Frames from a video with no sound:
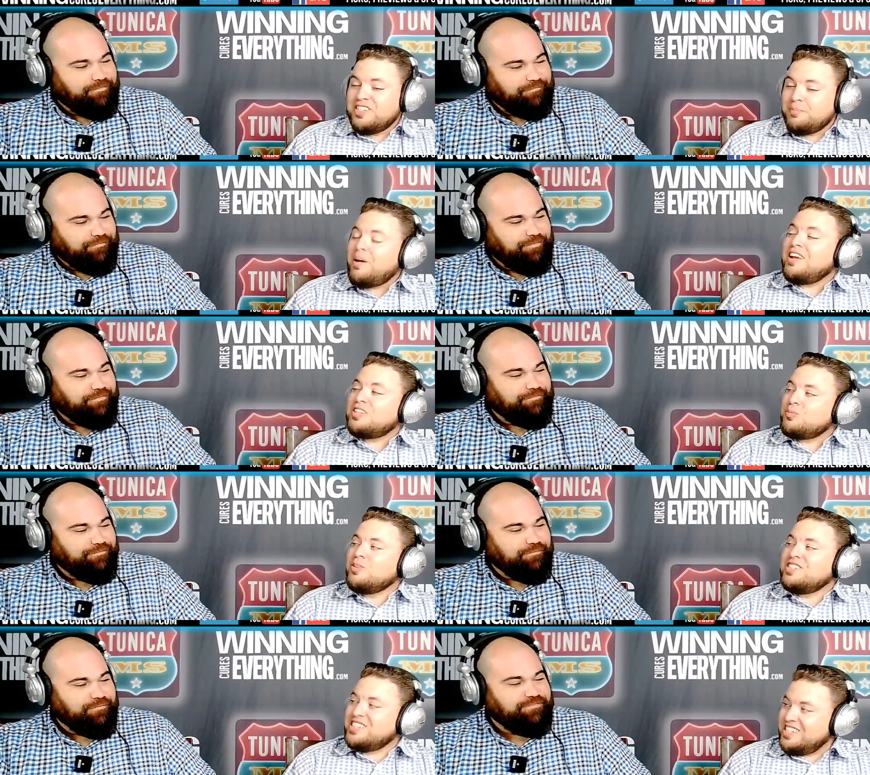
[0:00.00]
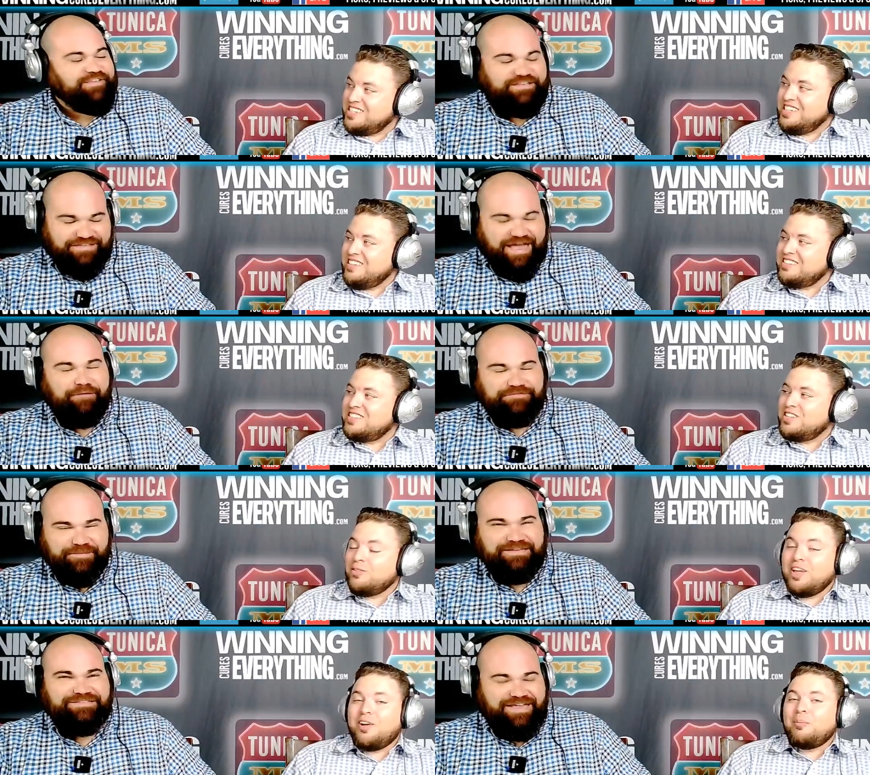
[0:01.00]
Speaker 1: -160.
Speaker 2: So
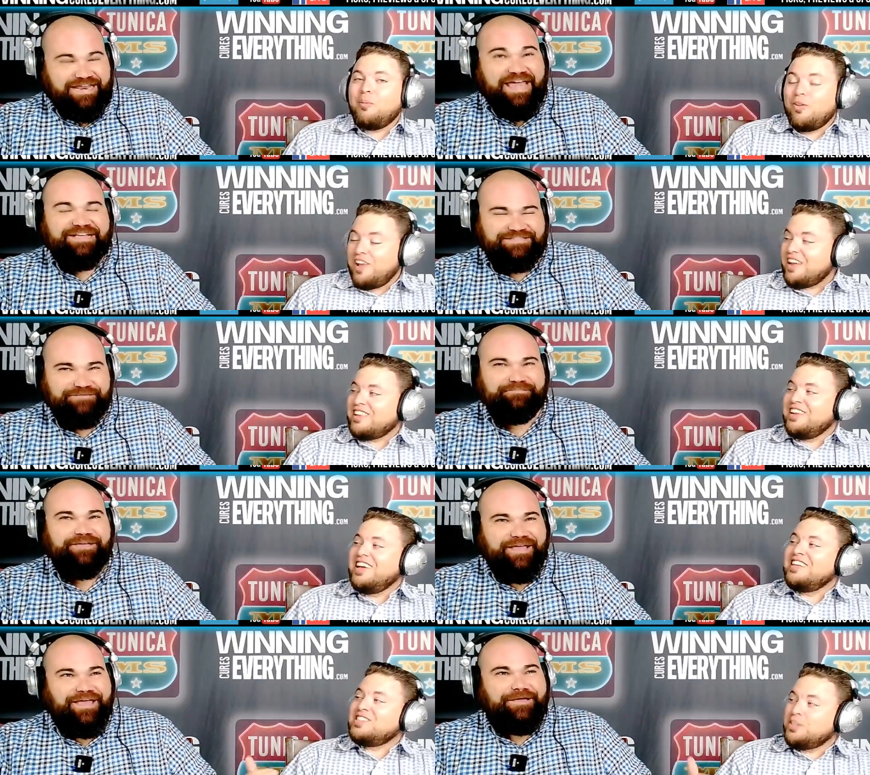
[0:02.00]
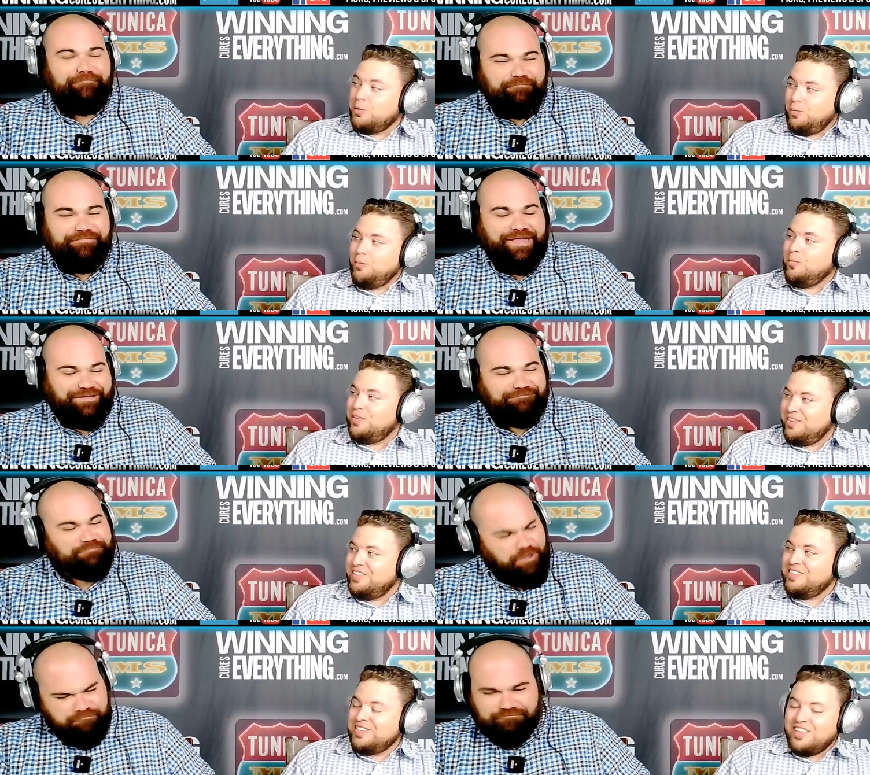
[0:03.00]
they are more likely to hit 2
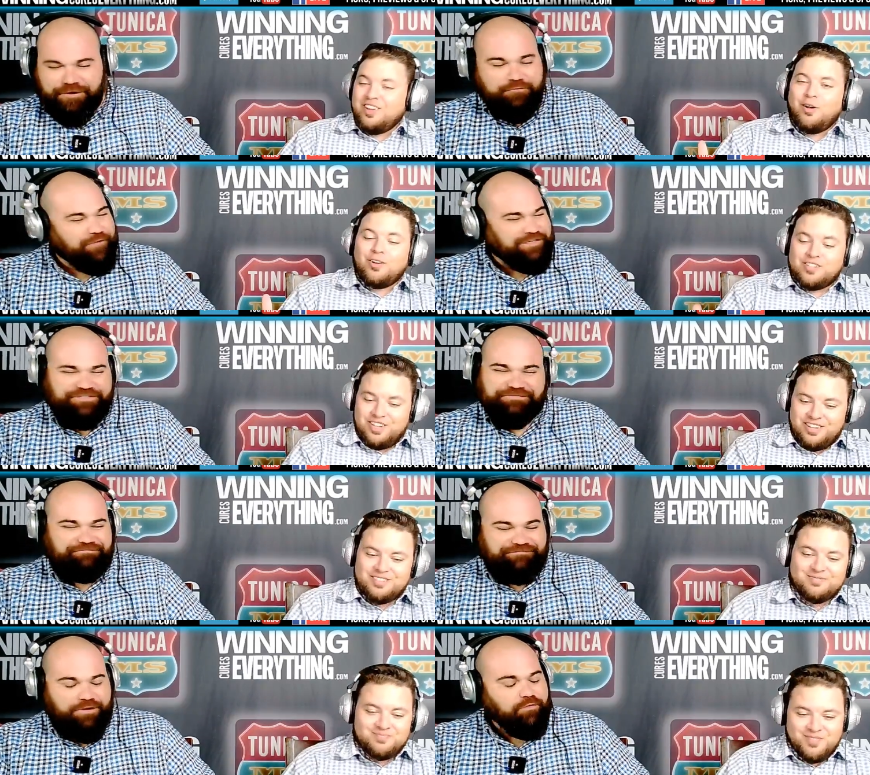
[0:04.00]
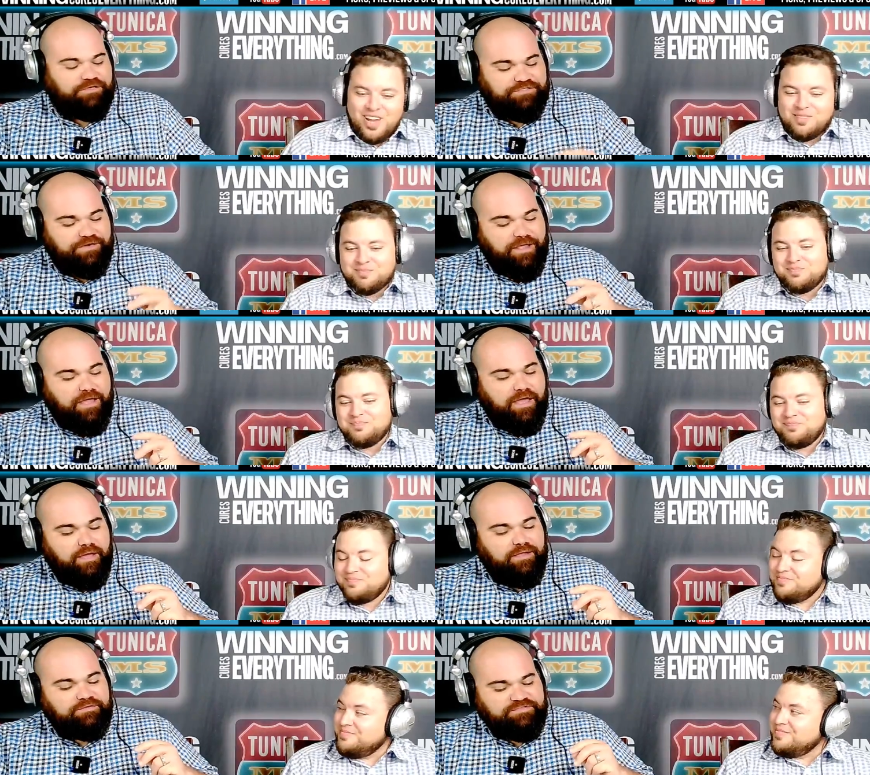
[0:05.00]
than they are to hit. No question. Yeah.
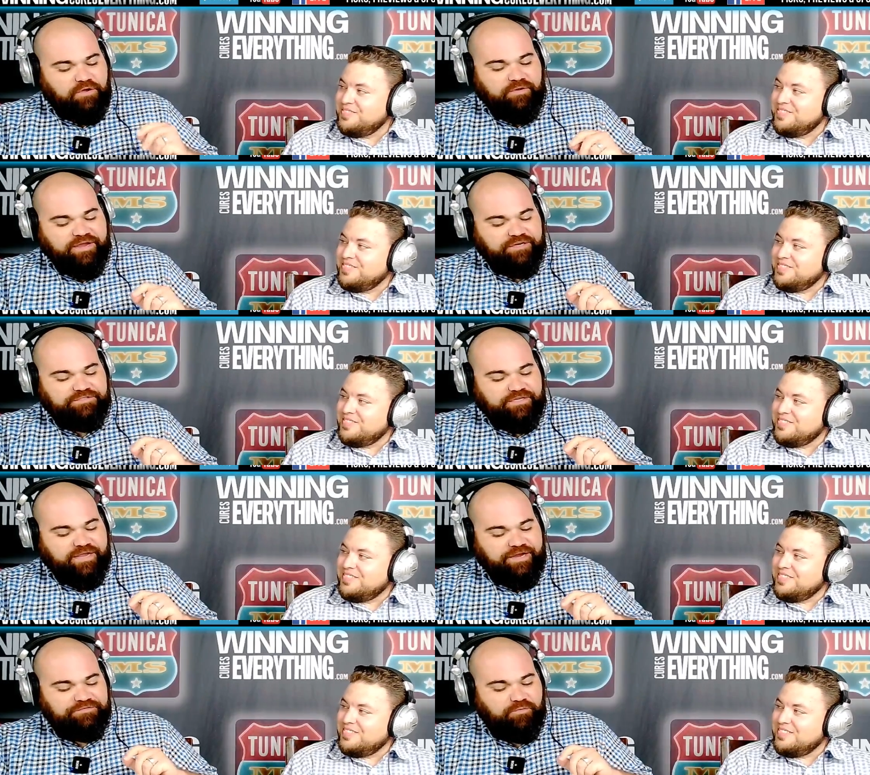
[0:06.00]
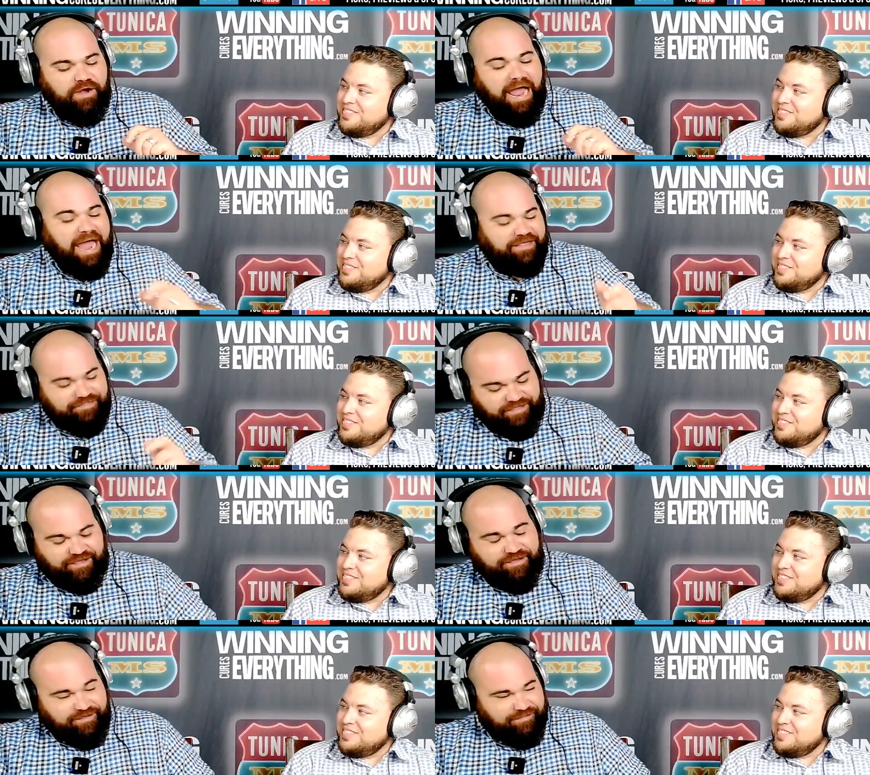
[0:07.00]
So here's where I
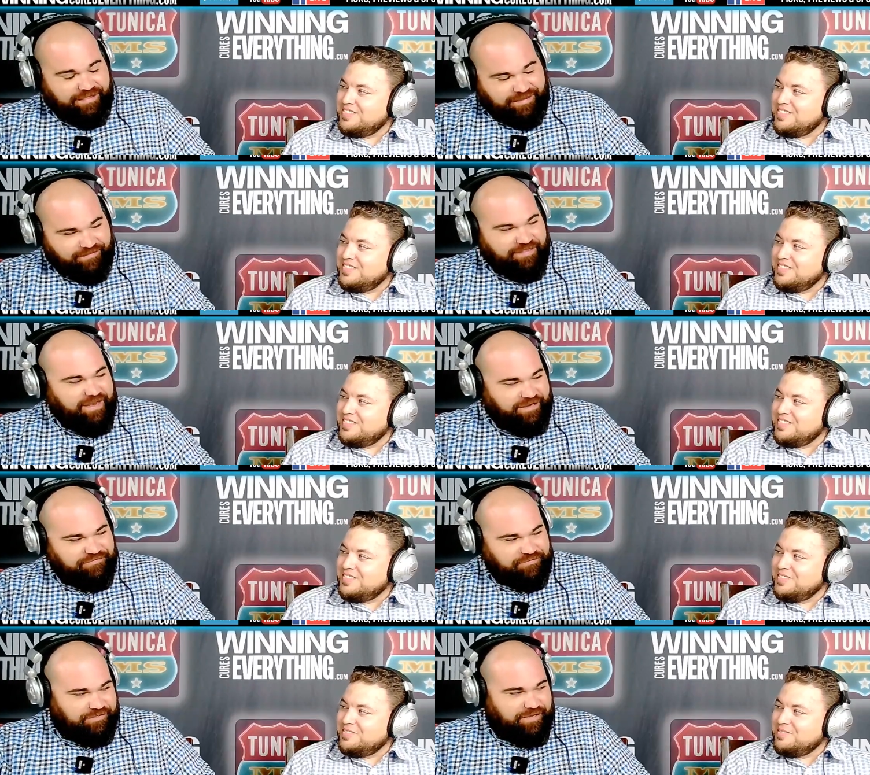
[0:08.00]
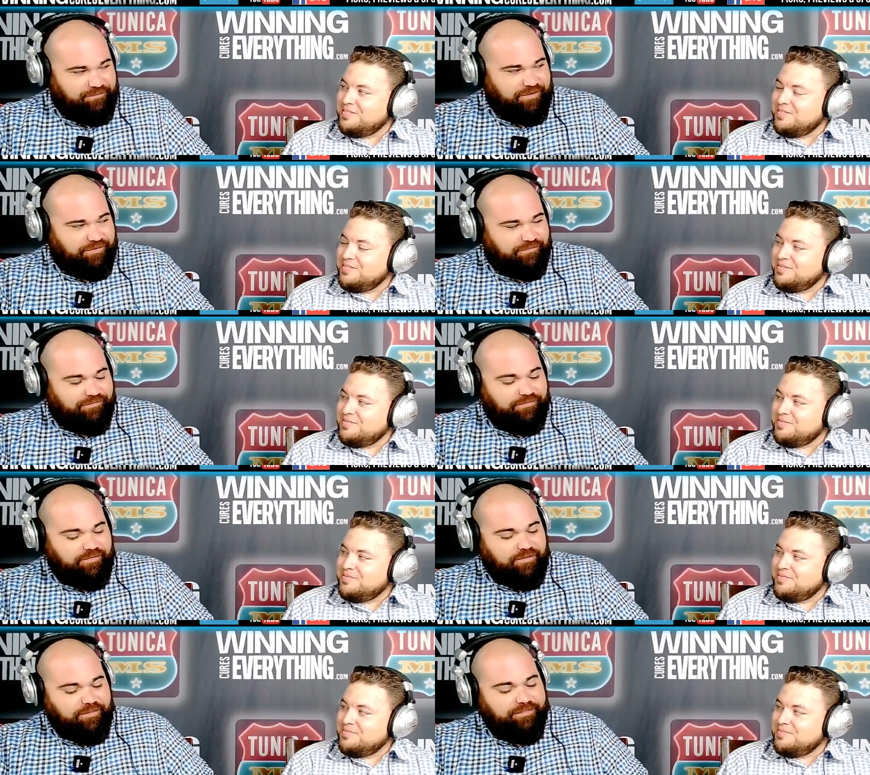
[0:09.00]
think they get that extra W.
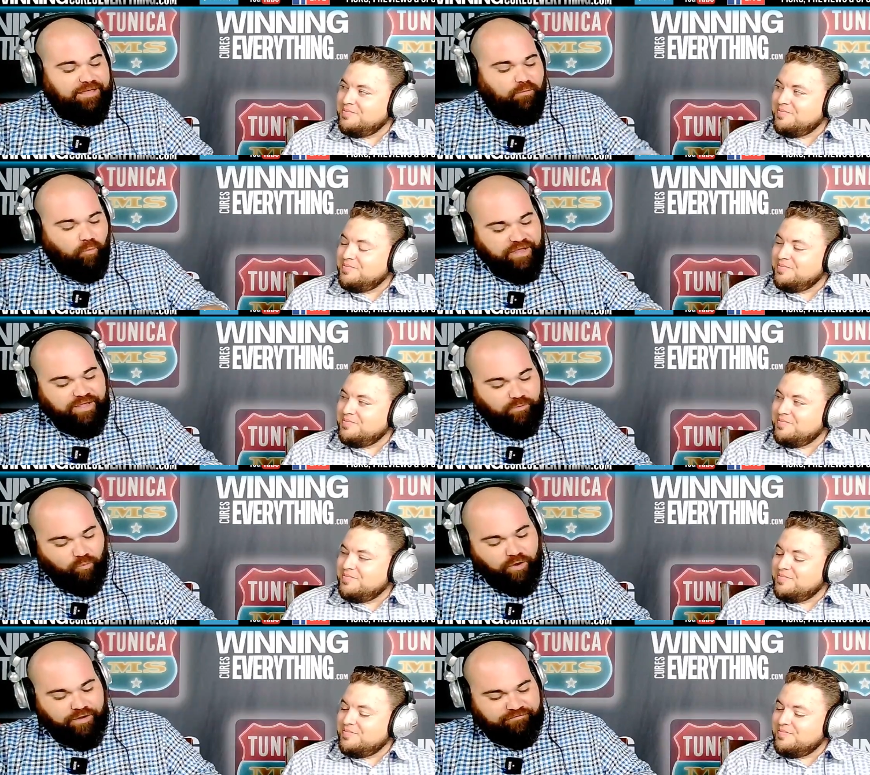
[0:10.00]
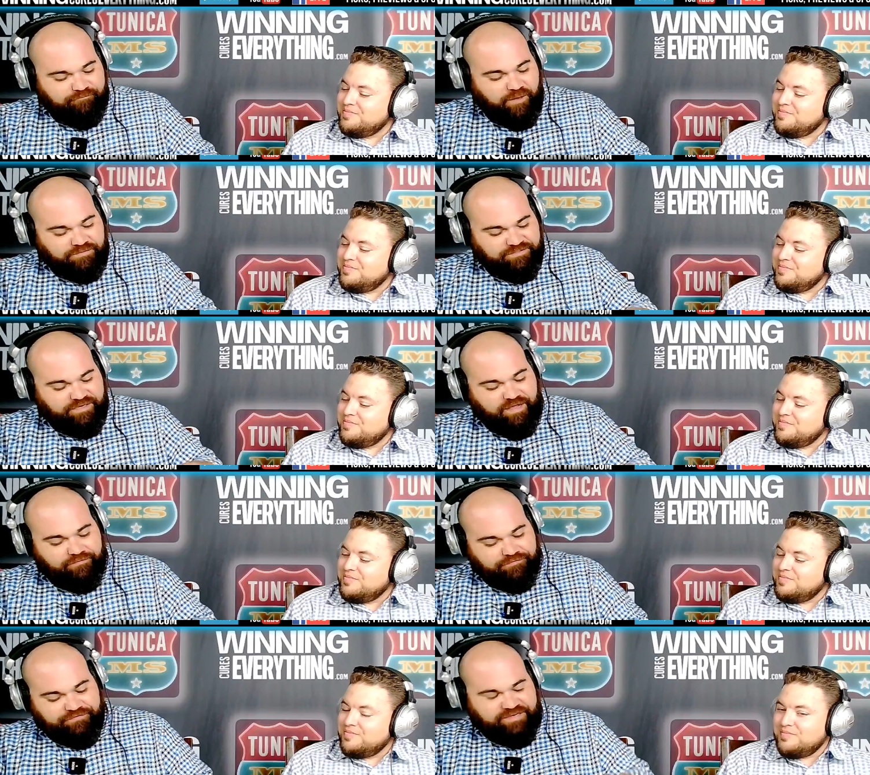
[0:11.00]
They win one of Boston
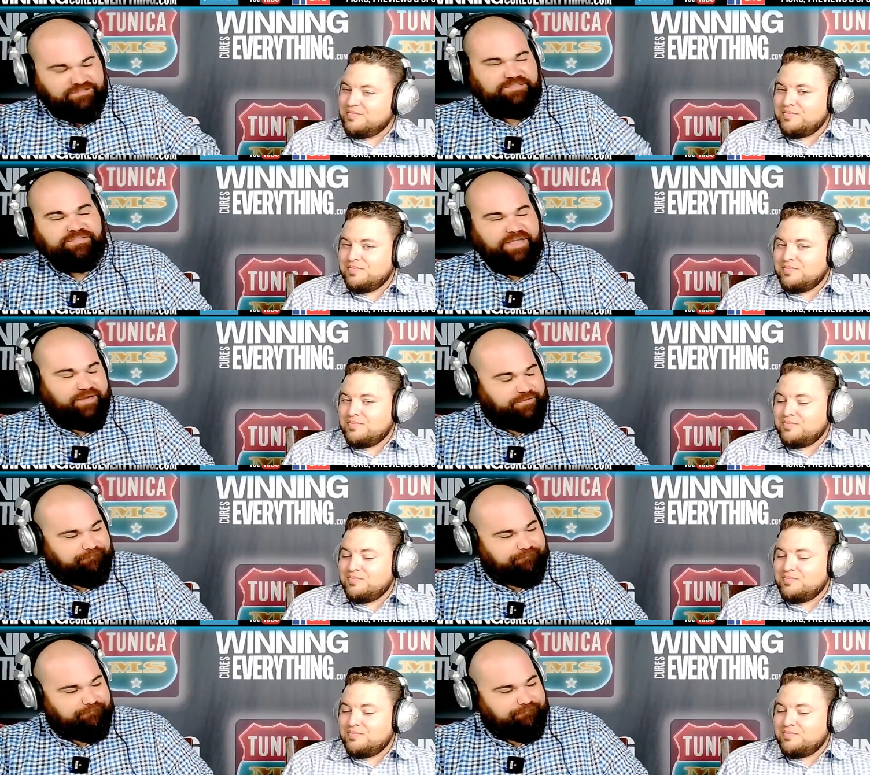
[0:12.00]
College or Texas Tech.